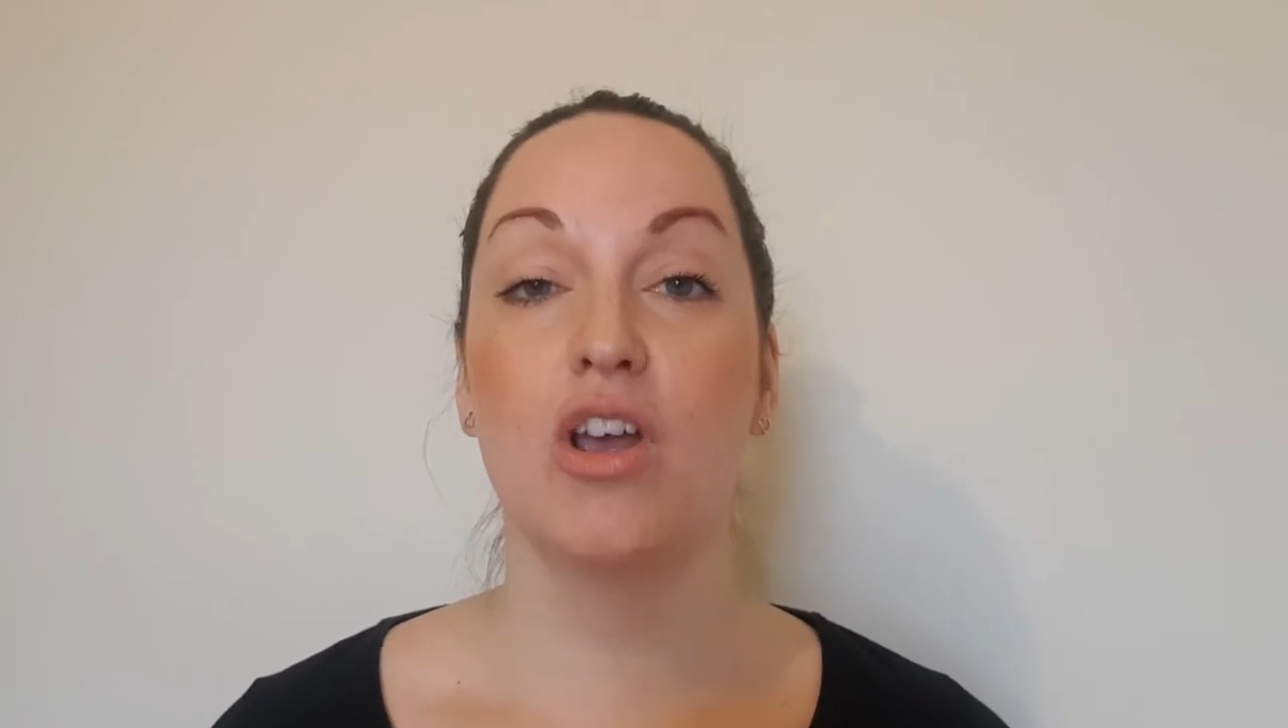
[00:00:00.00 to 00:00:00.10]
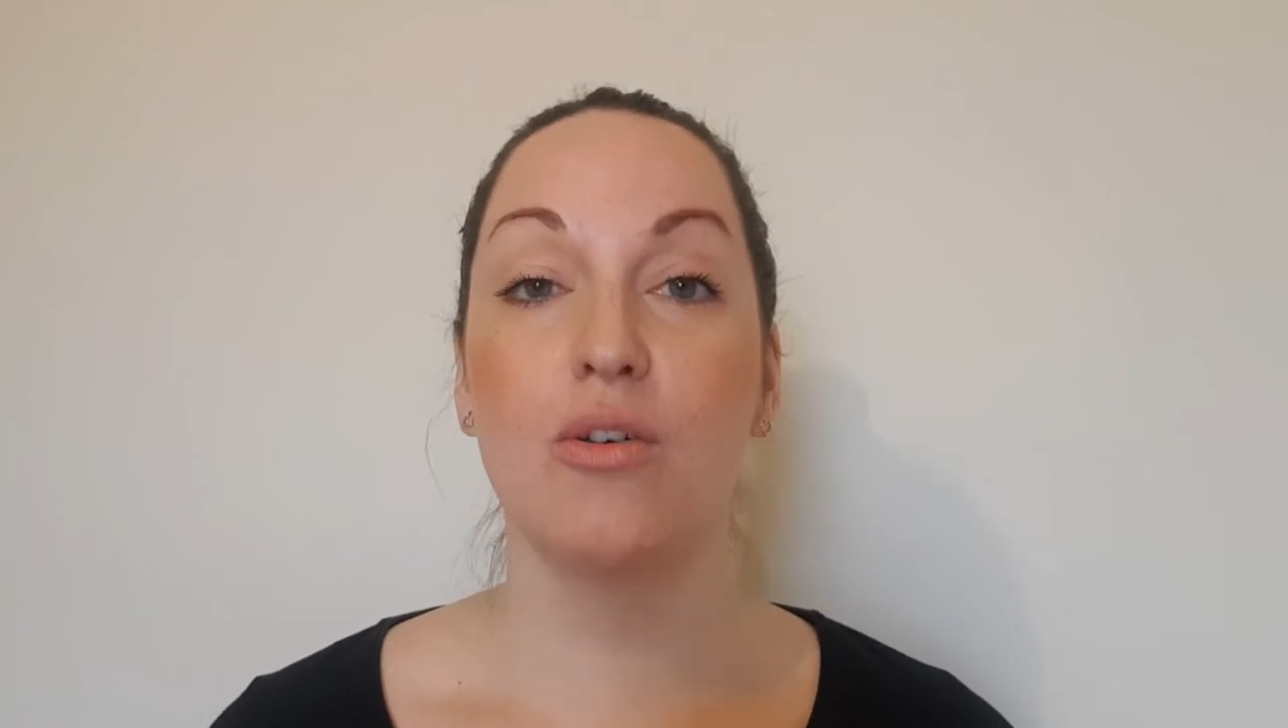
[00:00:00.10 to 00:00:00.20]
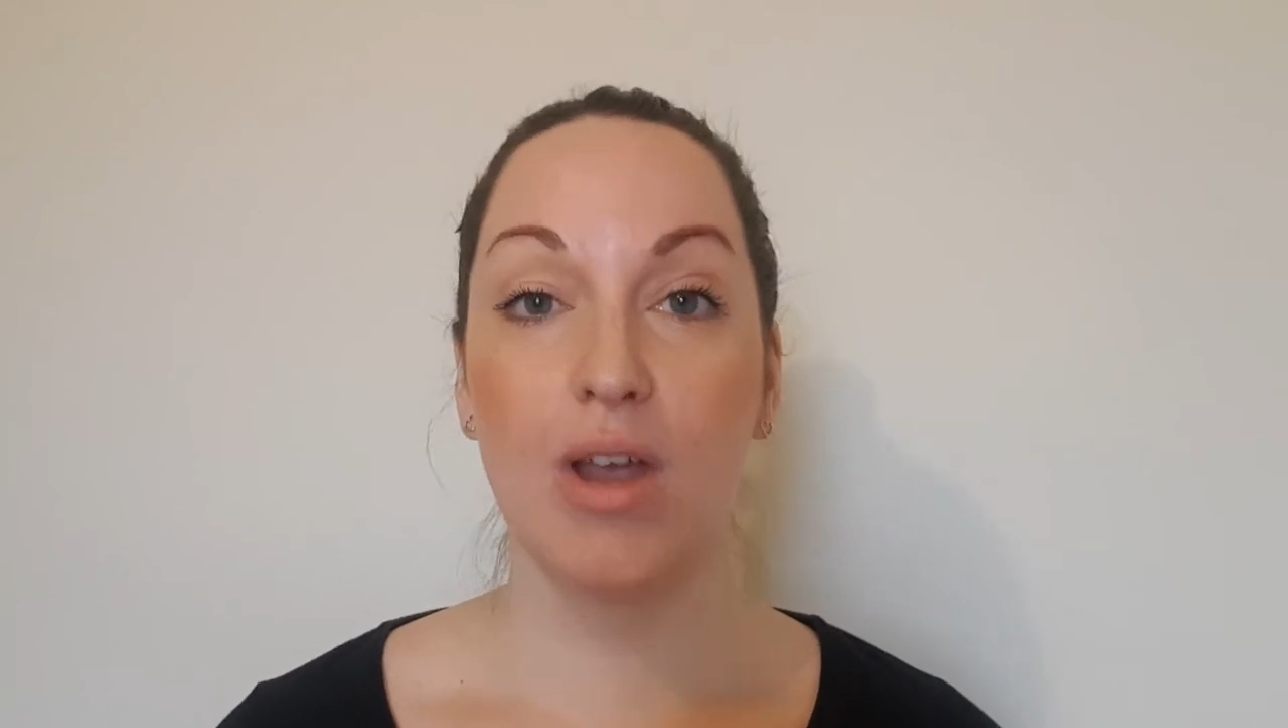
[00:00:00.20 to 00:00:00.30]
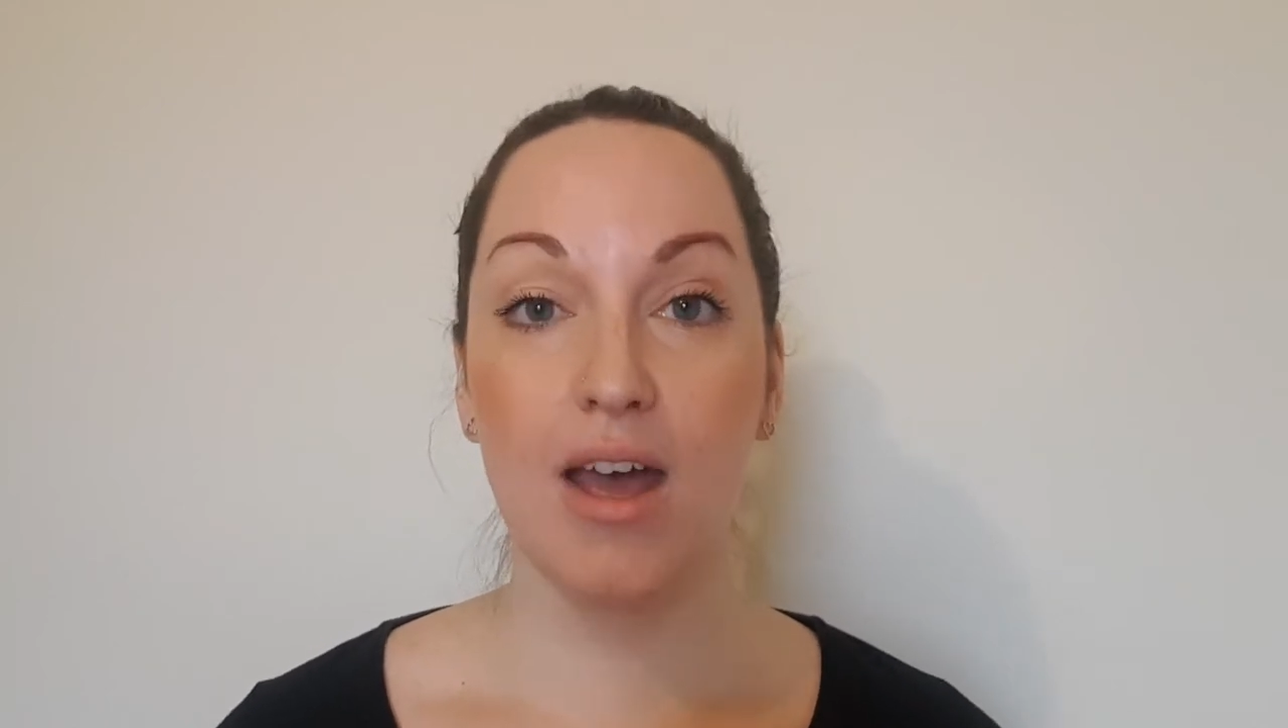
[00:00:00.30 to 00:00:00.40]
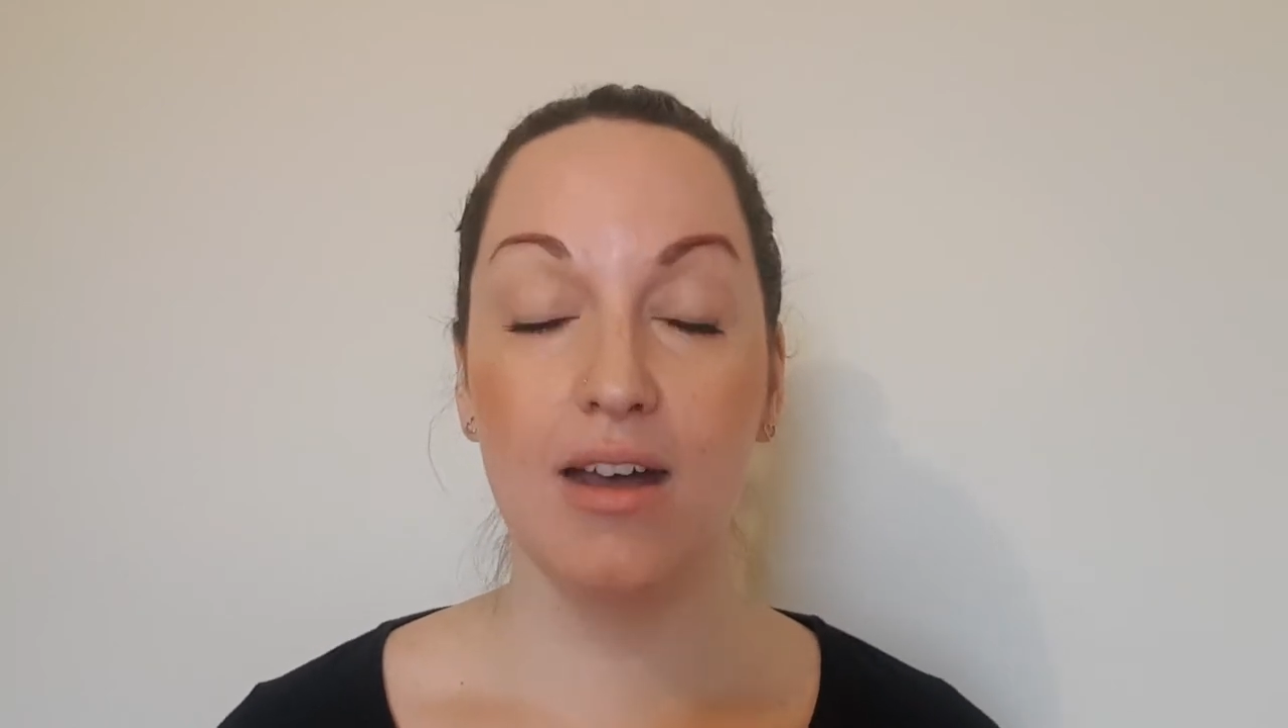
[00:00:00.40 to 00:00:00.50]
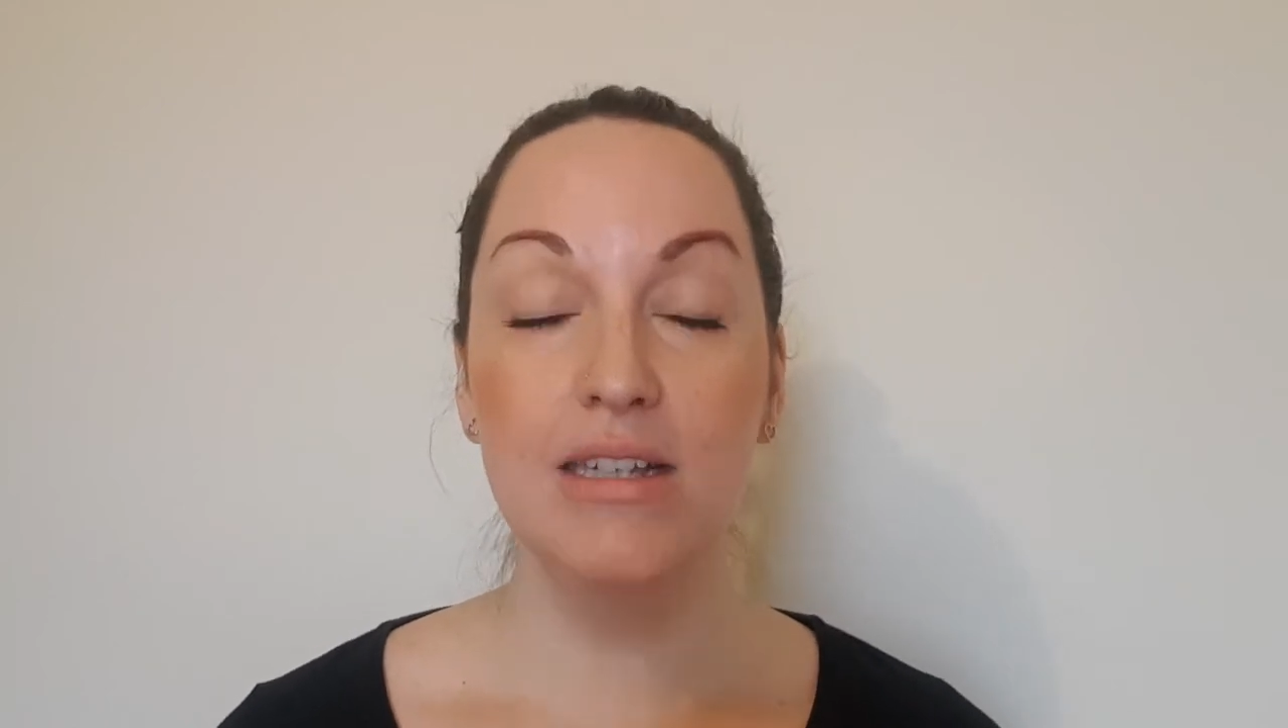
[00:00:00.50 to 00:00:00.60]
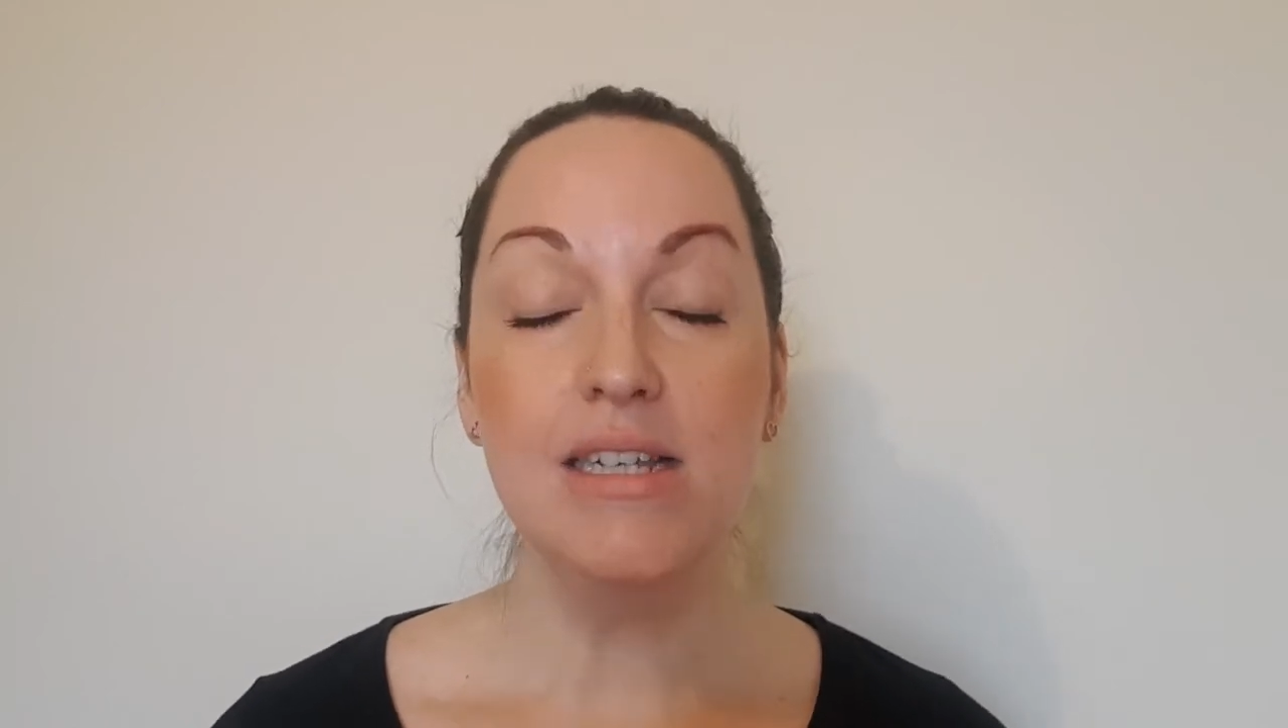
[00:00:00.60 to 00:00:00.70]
career